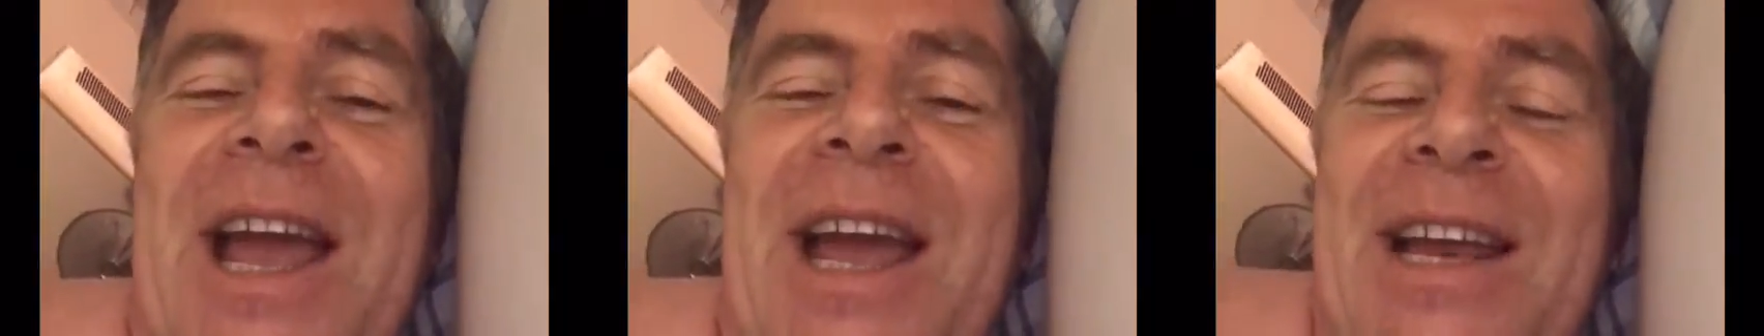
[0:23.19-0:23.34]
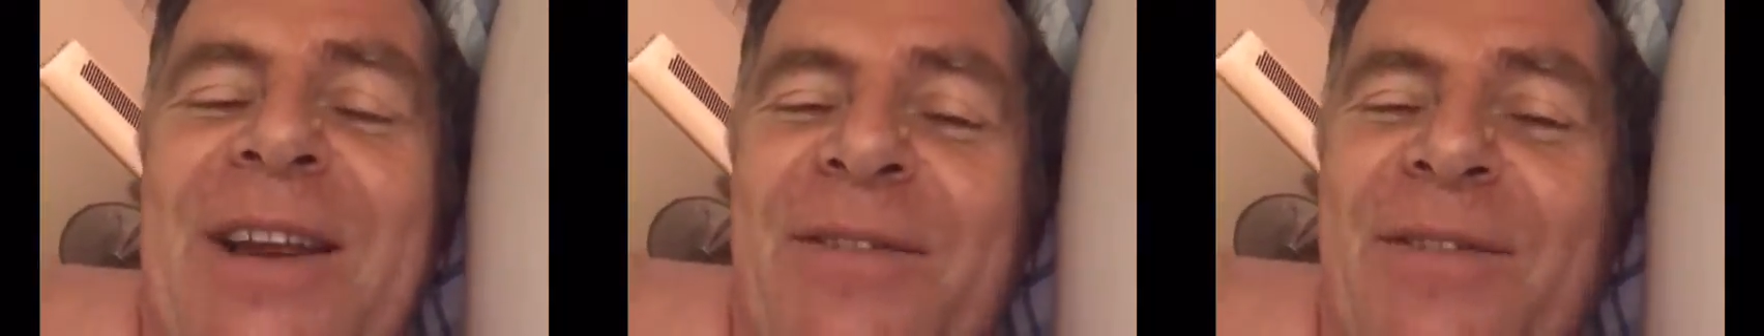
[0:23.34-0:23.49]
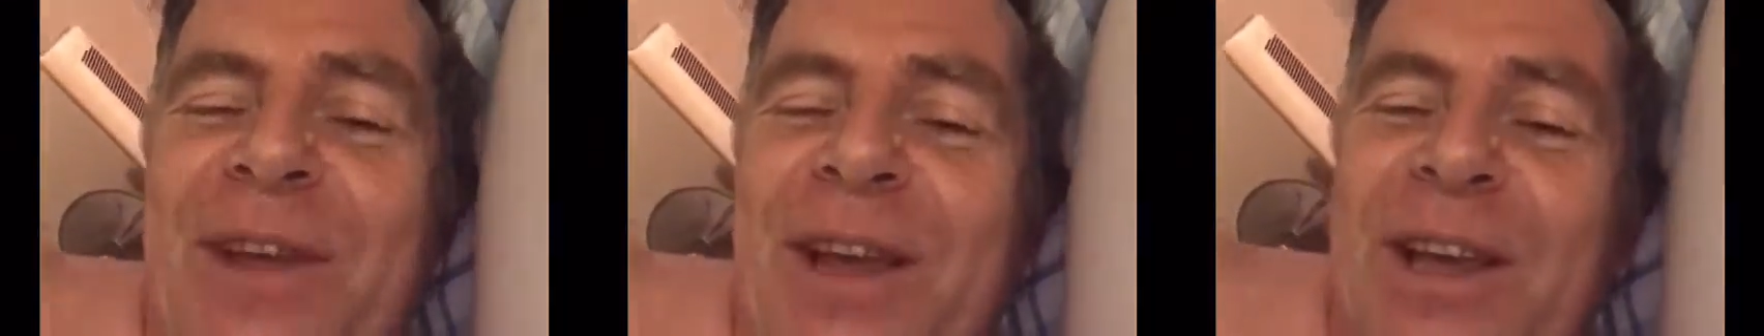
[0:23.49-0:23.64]

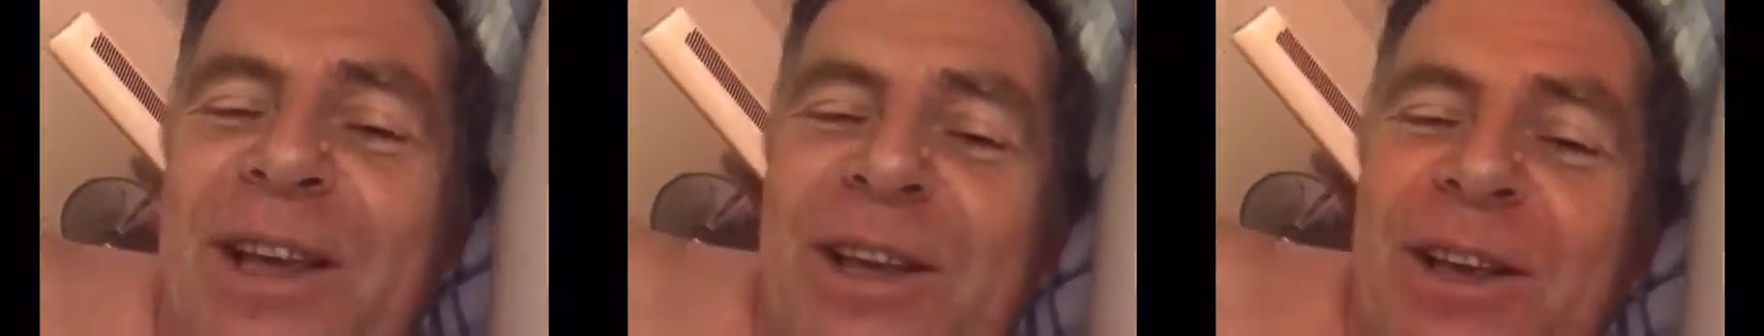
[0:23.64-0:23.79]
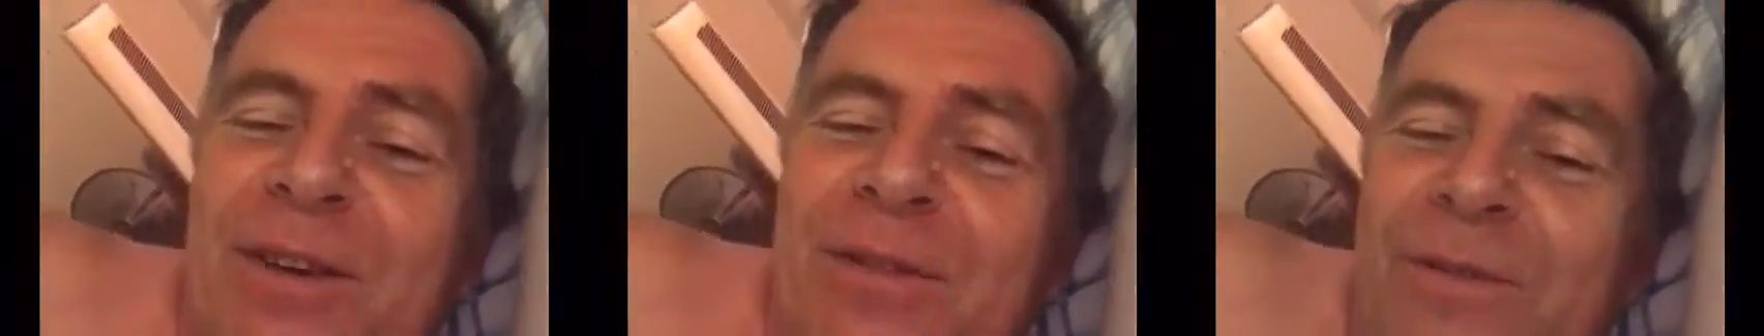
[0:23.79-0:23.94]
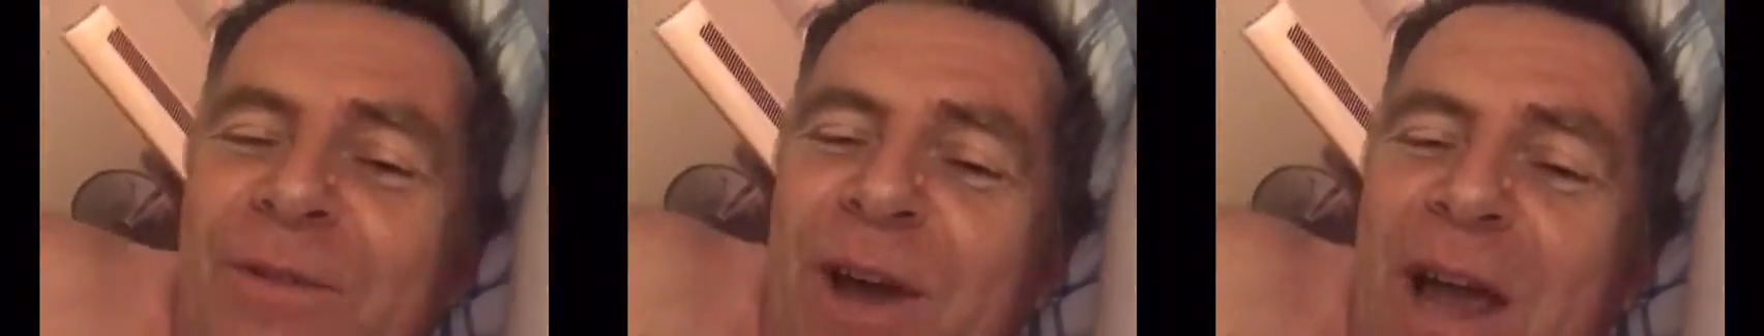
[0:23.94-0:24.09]
And
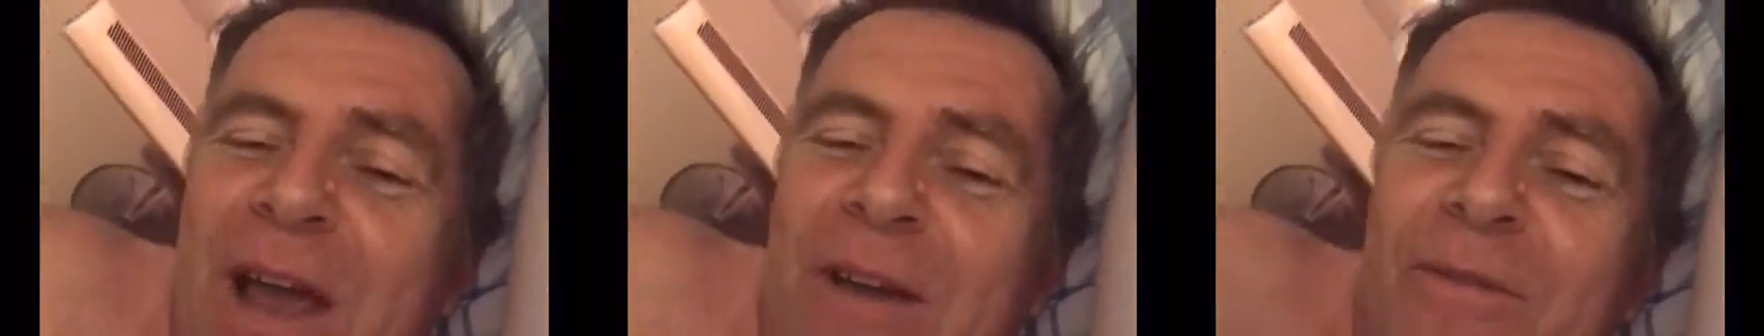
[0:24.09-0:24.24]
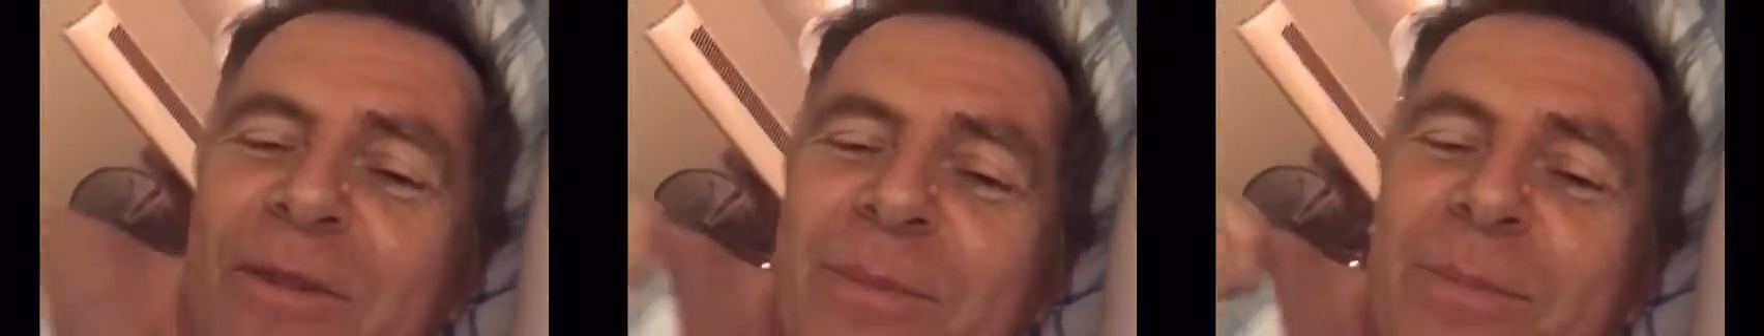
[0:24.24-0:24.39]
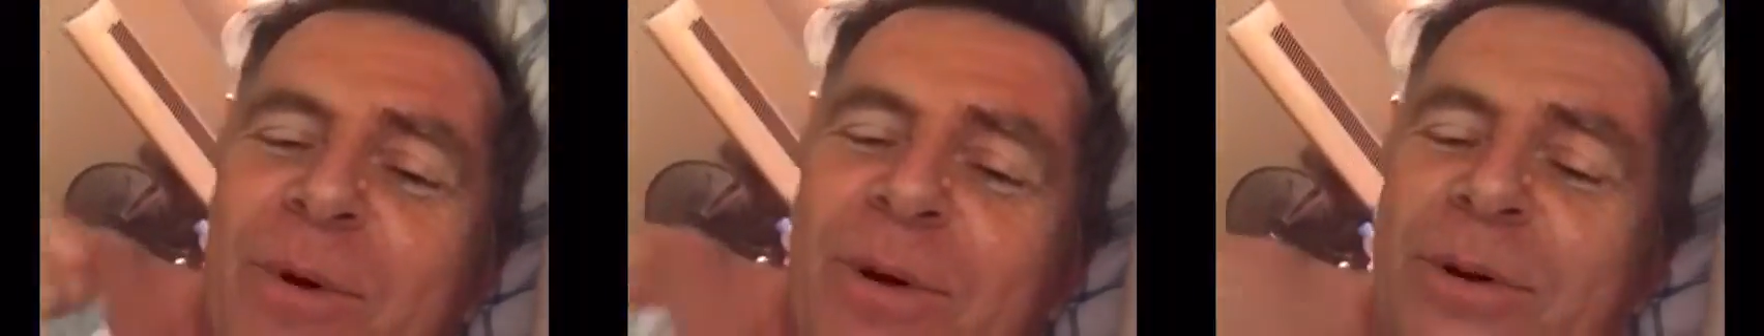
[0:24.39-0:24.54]
thank you for
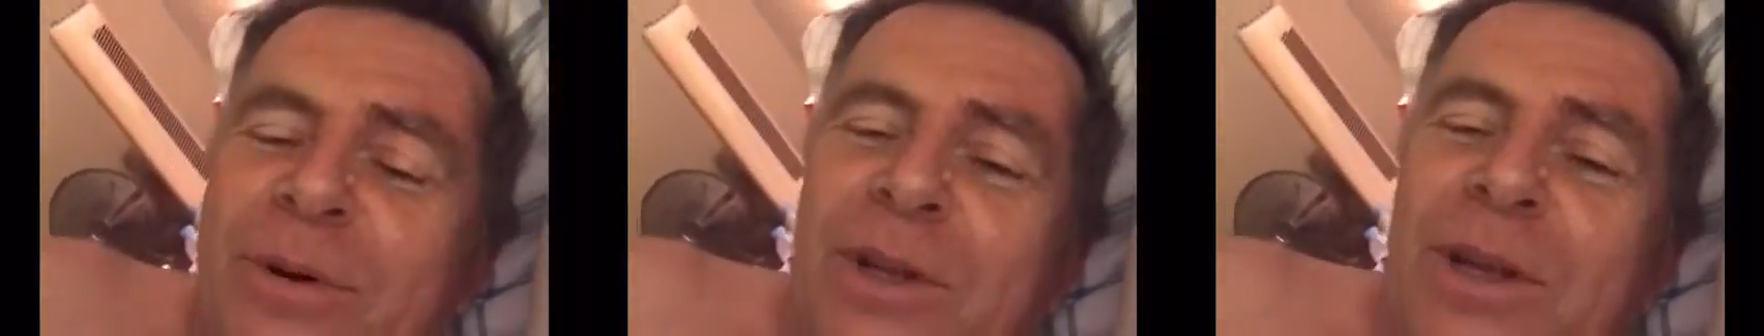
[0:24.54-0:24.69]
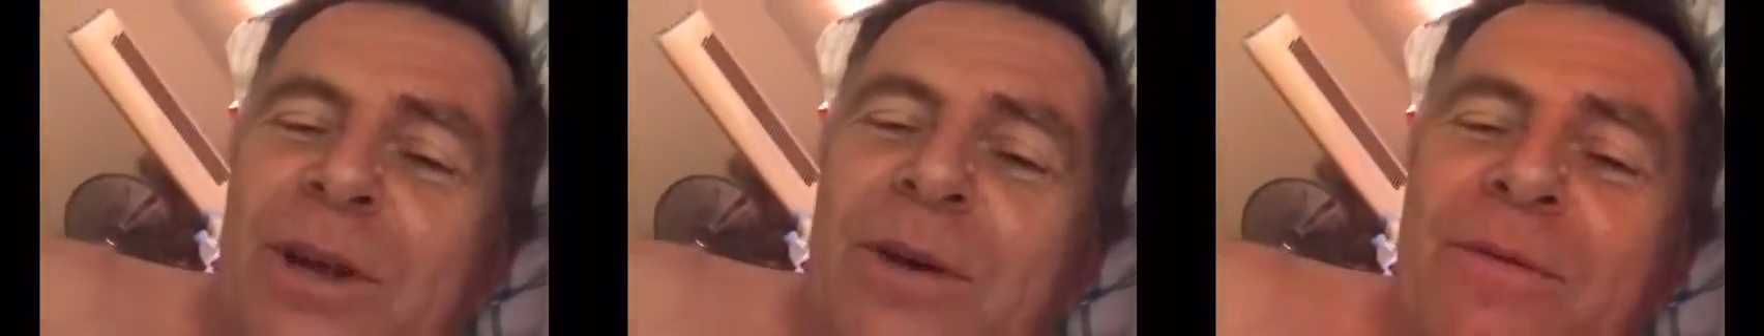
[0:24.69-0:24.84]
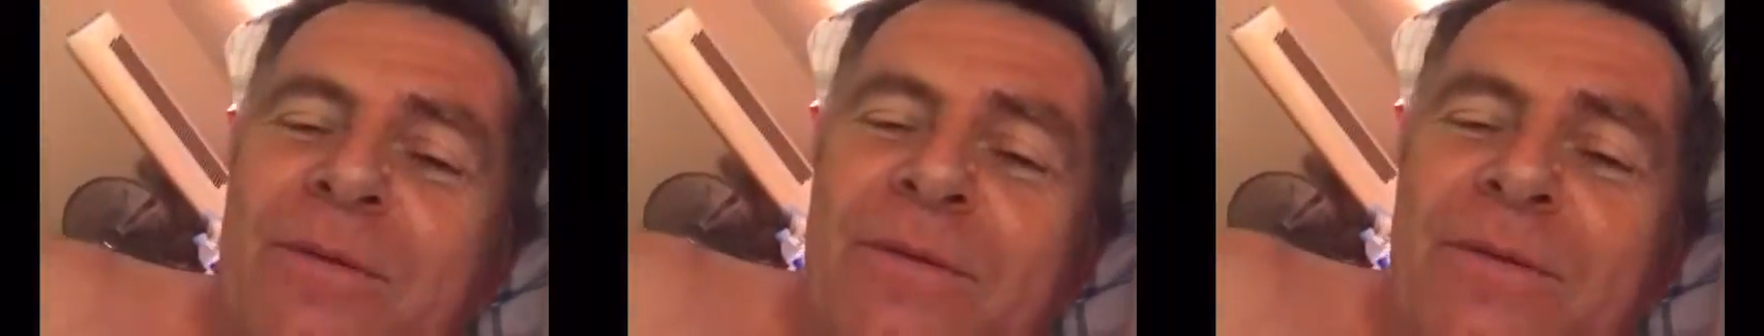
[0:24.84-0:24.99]

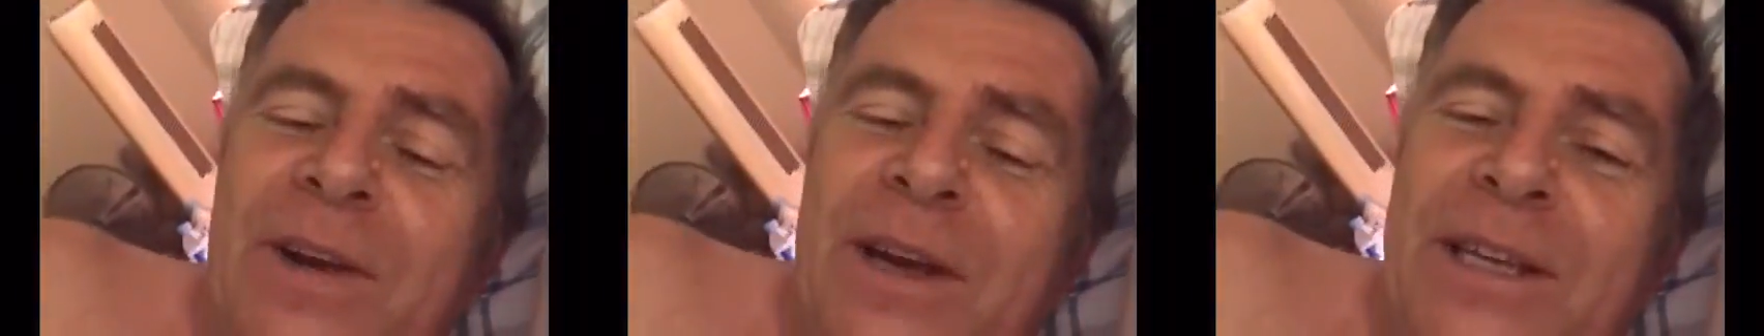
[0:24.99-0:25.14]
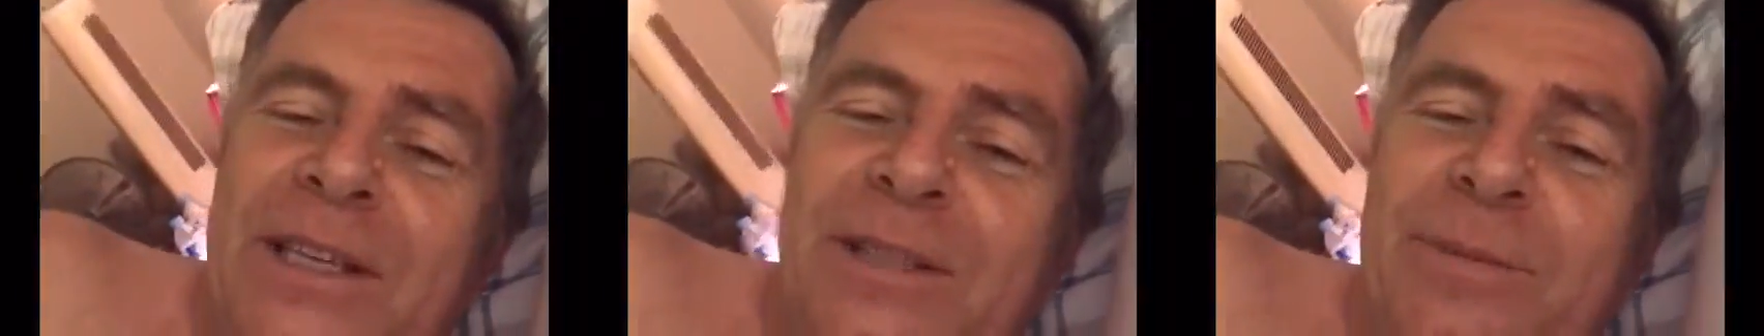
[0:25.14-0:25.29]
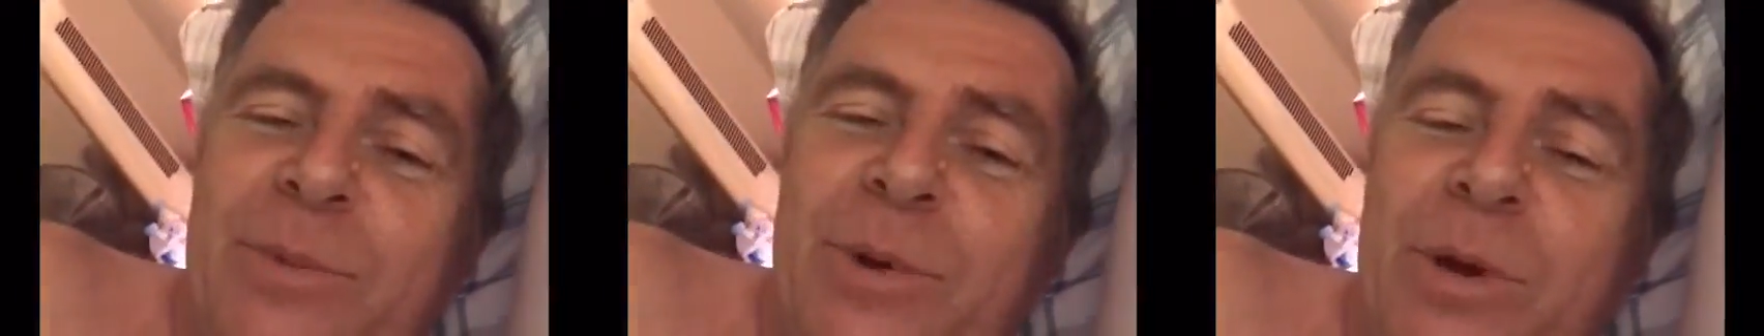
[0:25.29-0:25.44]
everybody on
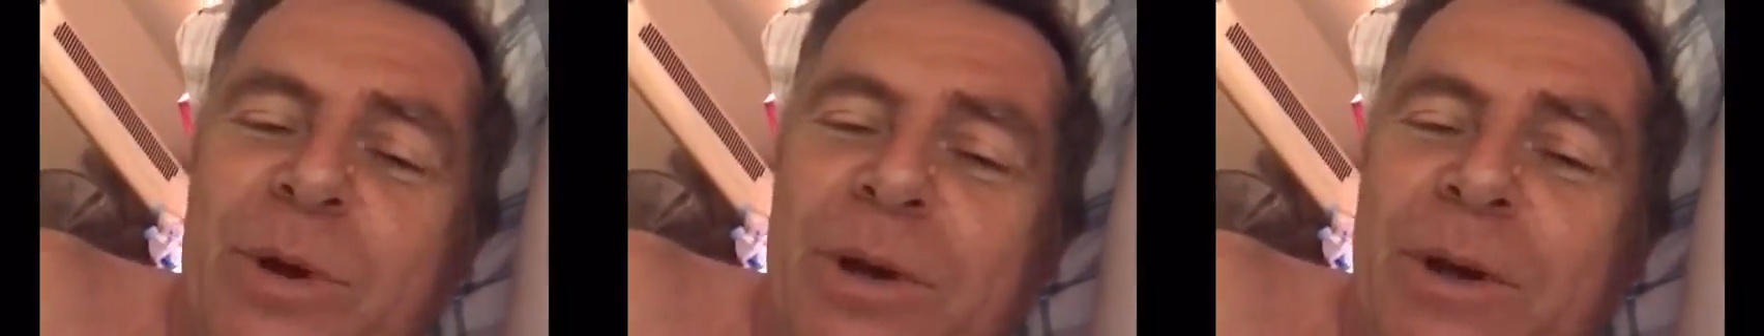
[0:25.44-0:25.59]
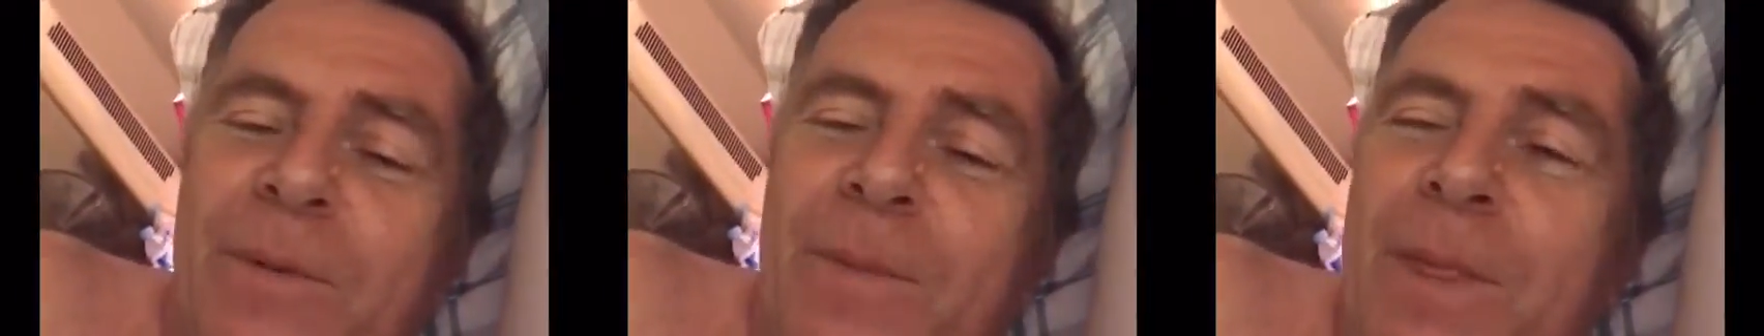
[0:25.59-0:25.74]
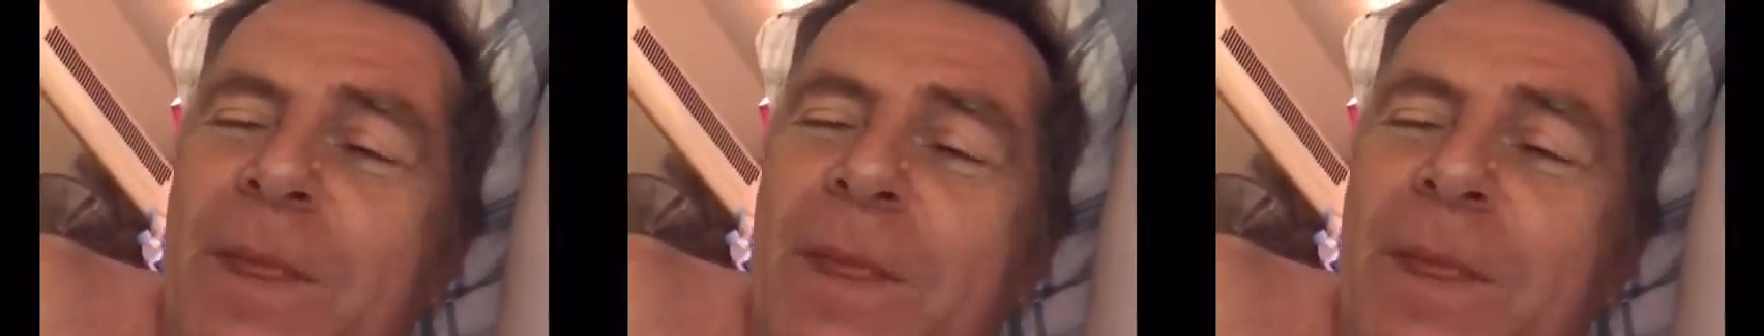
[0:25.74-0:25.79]
Facebook